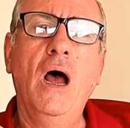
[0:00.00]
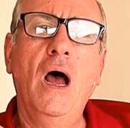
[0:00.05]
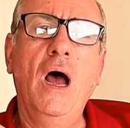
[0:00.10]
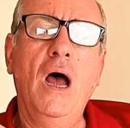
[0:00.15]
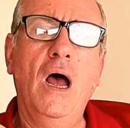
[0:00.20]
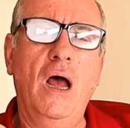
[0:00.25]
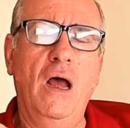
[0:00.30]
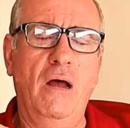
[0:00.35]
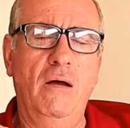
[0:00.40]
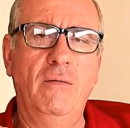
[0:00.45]

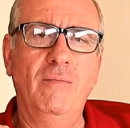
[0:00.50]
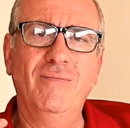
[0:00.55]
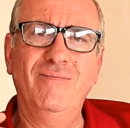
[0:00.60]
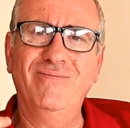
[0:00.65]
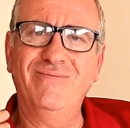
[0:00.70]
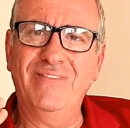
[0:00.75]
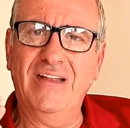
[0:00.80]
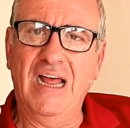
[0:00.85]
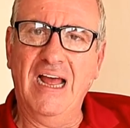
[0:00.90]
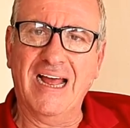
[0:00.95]
uh,
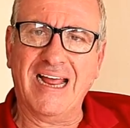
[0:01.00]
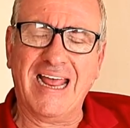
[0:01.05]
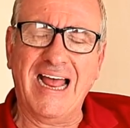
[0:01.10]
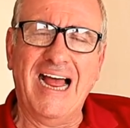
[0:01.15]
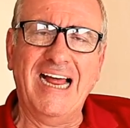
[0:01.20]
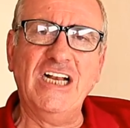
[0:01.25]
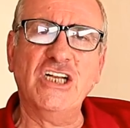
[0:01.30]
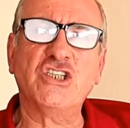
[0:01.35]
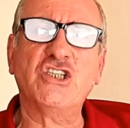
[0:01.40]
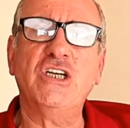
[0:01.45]

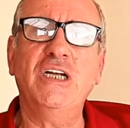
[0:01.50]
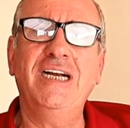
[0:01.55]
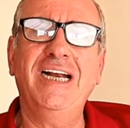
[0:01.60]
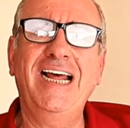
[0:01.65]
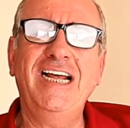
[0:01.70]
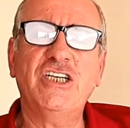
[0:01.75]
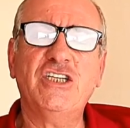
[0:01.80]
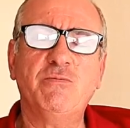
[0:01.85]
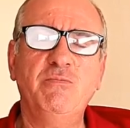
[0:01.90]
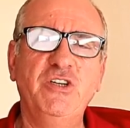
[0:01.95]
against
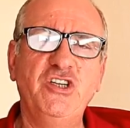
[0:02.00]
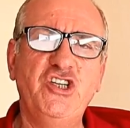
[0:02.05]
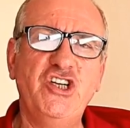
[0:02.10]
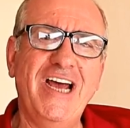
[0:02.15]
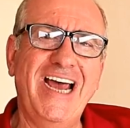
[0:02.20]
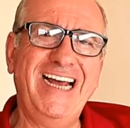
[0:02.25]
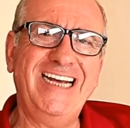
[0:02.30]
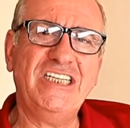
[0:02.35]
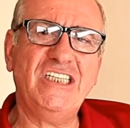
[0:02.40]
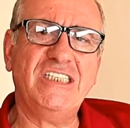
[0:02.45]
Lese
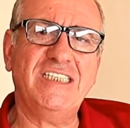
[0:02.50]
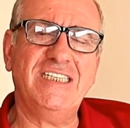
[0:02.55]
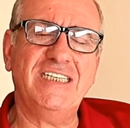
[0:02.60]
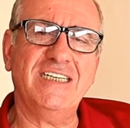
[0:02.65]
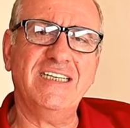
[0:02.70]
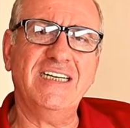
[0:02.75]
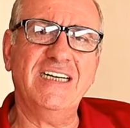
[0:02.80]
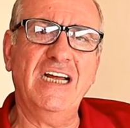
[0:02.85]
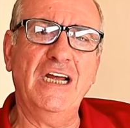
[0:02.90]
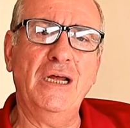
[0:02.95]
Majeste
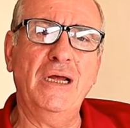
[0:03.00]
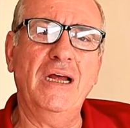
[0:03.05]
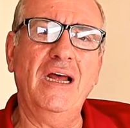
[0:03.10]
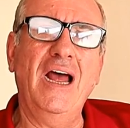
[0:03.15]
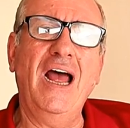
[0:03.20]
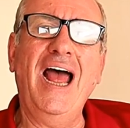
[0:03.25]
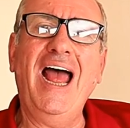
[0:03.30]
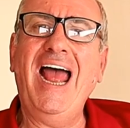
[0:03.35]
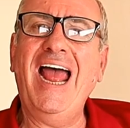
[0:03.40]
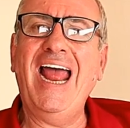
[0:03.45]

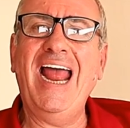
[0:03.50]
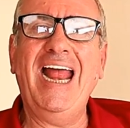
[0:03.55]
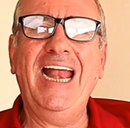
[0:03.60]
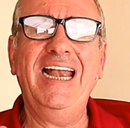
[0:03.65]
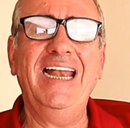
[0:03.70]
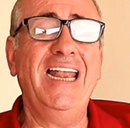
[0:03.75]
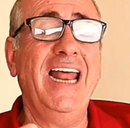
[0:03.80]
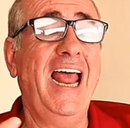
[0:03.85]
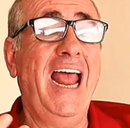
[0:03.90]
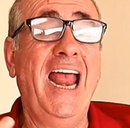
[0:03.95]

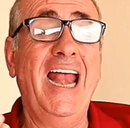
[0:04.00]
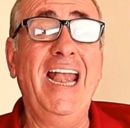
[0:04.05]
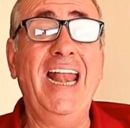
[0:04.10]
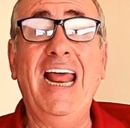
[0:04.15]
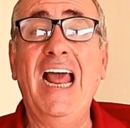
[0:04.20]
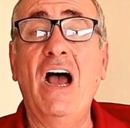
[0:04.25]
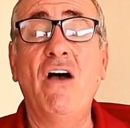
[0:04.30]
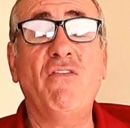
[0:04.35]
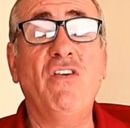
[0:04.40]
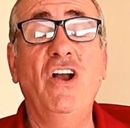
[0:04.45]
and
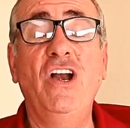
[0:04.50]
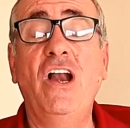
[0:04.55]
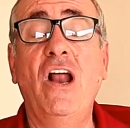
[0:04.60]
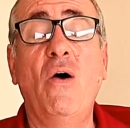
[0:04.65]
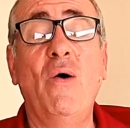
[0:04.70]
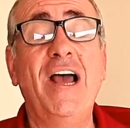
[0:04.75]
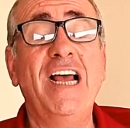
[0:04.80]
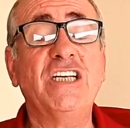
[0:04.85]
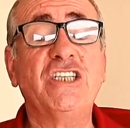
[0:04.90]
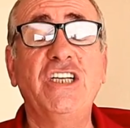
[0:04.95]
any other
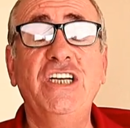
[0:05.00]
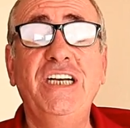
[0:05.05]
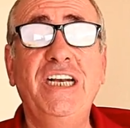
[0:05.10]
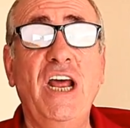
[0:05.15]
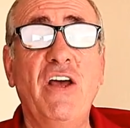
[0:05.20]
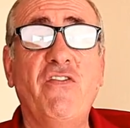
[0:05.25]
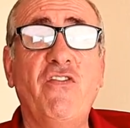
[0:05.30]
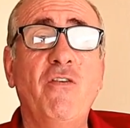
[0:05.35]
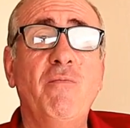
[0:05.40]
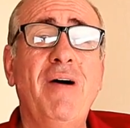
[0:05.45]
lies and
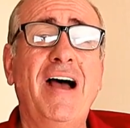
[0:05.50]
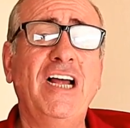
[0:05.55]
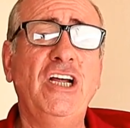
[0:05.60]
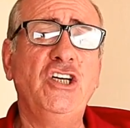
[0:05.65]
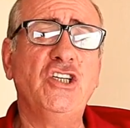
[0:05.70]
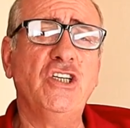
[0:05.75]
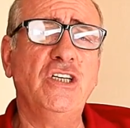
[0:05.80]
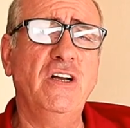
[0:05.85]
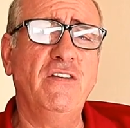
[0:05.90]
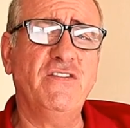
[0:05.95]

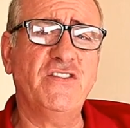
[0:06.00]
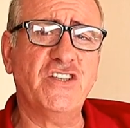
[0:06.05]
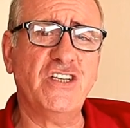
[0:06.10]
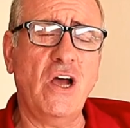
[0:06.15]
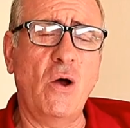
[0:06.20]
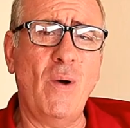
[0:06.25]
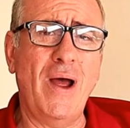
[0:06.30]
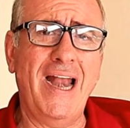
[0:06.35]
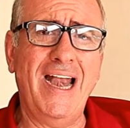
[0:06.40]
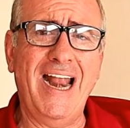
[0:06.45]
defamation of
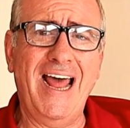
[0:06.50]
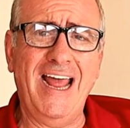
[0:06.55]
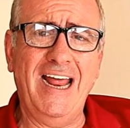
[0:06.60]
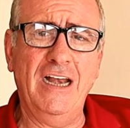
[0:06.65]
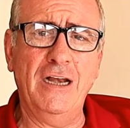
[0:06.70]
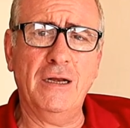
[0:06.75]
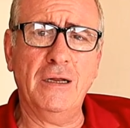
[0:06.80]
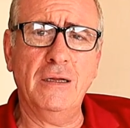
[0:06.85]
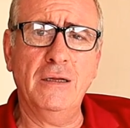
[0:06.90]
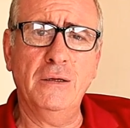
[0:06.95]

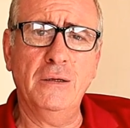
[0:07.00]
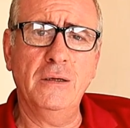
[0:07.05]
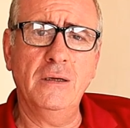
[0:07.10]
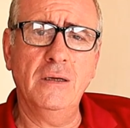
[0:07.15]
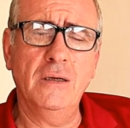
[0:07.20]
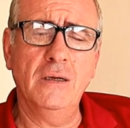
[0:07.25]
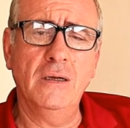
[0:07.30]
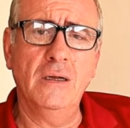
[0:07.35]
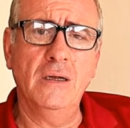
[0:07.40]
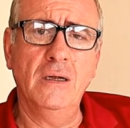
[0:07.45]
Thailand.
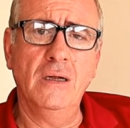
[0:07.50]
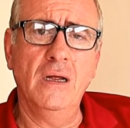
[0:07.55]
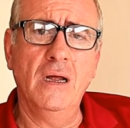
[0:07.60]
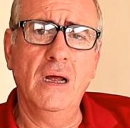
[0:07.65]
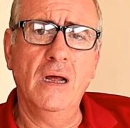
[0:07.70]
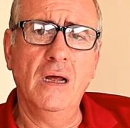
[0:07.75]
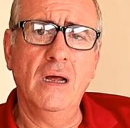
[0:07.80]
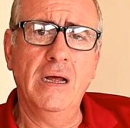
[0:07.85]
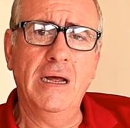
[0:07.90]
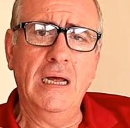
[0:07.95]

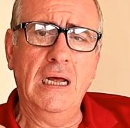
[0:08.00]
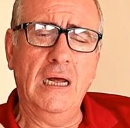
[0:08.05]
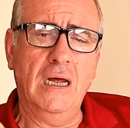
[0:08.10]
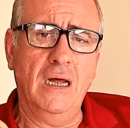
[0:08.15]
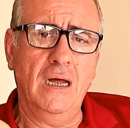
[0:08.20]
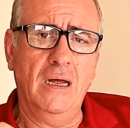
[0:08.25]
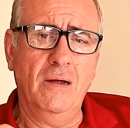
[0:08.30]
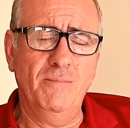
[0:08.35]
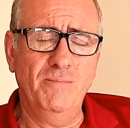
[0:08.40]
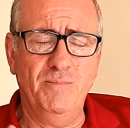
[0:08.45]

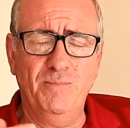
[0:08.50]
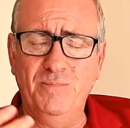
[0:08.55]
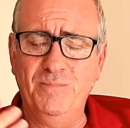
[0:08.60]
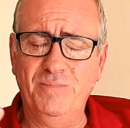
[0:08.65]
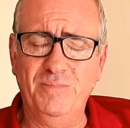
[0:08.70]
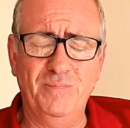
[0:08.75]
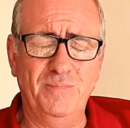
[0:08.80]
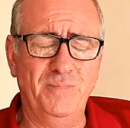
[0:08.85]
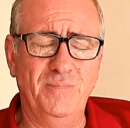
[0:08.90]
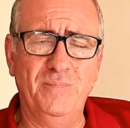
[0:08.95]
Um,
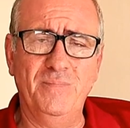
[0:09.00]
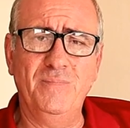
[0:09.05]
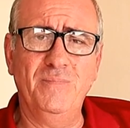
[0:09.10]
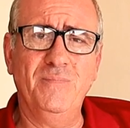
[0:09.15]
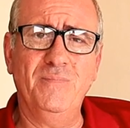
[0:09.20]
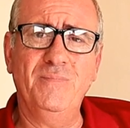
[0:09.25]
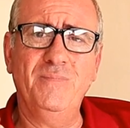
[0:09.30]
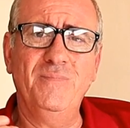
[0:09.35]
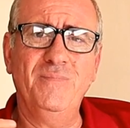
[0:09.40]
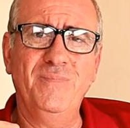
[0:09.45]

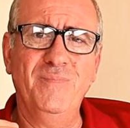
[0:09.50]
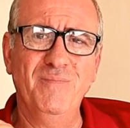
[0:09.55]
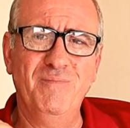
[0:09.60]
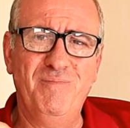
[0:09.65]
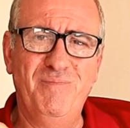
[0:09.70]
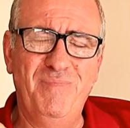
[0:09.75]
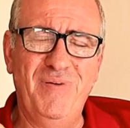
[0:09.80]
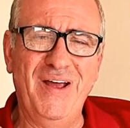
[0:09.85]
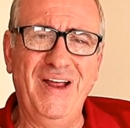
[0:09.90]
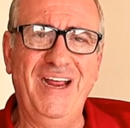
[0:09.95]

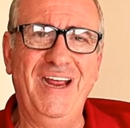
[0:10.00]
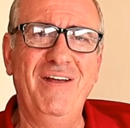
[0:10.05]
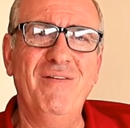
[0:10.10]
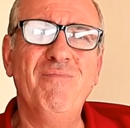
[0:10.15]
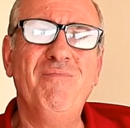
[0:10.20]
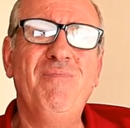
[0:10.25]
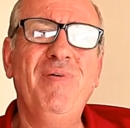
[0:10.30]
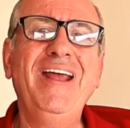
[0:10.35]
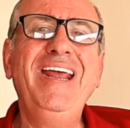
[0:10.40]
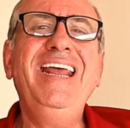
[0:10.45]
be,
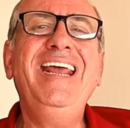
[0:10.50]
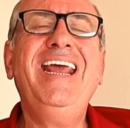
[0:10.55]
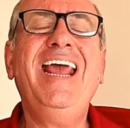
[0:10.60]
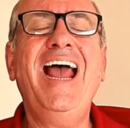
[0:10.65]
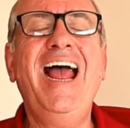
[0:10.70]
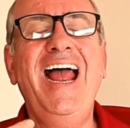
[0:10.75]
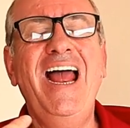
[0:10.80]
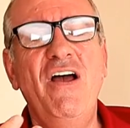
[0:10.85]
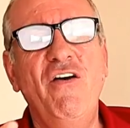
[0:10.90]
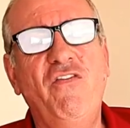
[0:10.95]
be
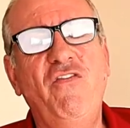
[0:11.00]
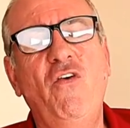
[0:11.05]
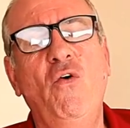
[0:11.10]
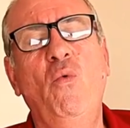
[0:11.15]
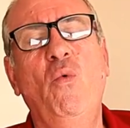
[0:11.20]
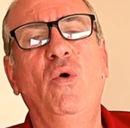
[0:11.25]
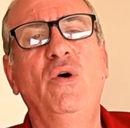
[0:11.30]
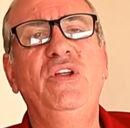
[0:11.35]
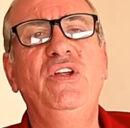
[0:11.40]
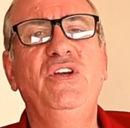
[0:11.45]

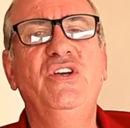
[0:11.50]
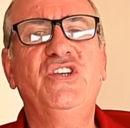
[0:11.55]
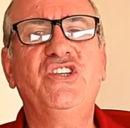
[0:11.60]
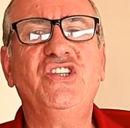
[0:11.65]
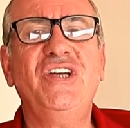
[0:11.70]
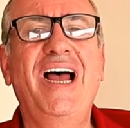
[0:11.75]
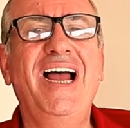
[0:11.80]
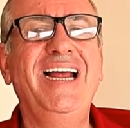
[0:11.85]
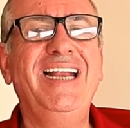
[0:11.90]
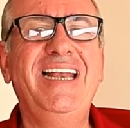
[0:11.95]
careful what you
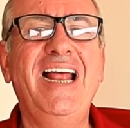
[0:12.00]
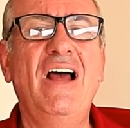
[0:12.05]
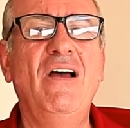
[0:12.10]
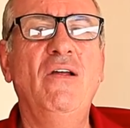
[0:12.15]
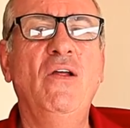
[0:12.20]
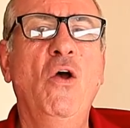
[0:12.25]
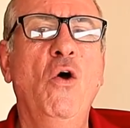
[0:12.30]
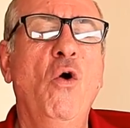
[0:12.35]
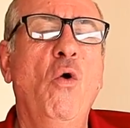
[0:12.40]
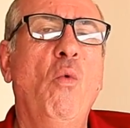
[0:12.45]
say.
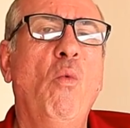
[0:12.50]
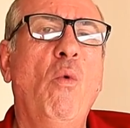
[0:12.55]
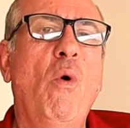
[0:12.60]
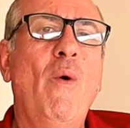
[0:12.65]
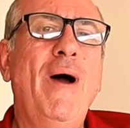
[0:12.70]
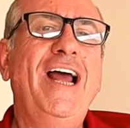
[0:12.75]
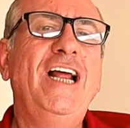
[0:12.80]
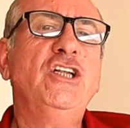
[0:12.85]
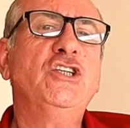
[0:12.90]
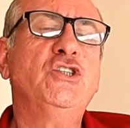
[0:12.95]
That,
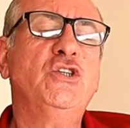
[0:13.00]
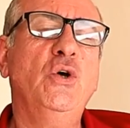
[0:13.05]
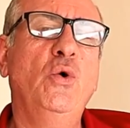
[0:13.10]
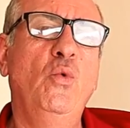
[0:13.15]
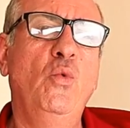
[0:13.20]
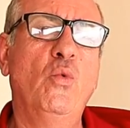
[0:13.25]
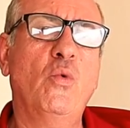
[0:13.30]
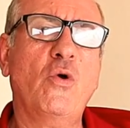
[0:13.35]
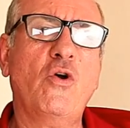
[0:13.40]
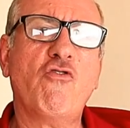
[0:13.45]
why
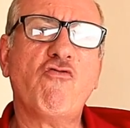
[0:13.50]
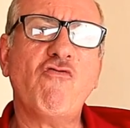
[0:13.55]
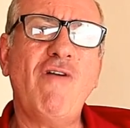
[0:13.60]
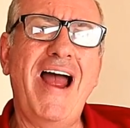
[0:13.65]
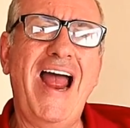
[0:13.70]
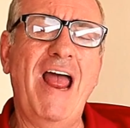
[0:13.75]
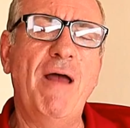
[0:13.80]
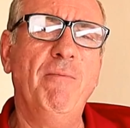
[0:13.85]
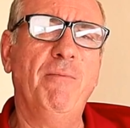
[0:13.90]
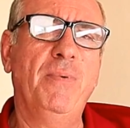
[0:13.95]
talk
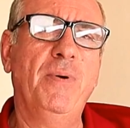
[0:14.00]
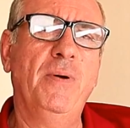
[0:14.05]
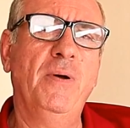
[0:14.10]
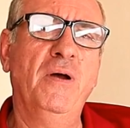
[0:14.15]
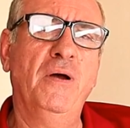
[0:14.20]
crap